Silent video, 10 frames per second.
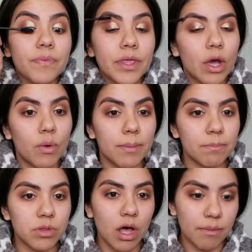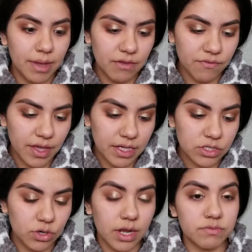go and blot my face
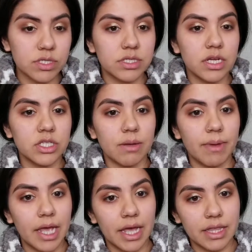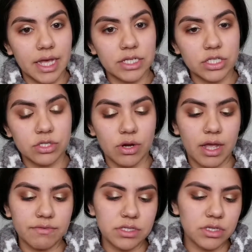or have to touch up my eyelashes or
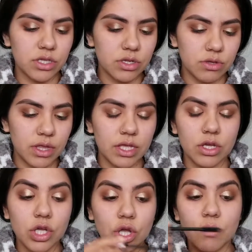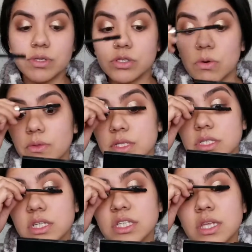have to, like, go and do all these
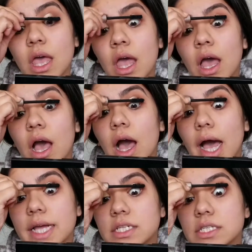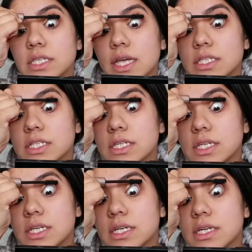things. I just like
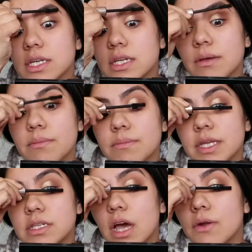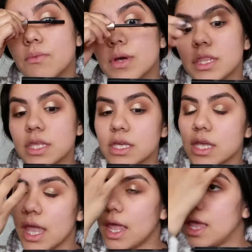to be done with it,
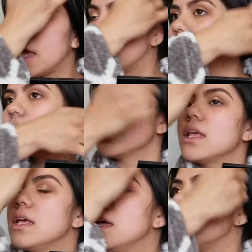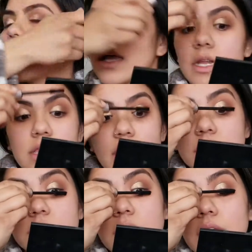and kind of
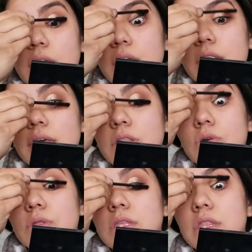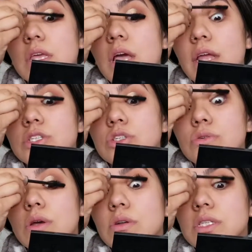that's it. Like, the only thing I do
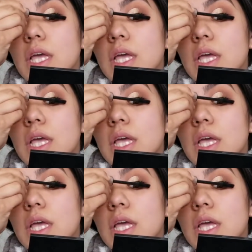notice I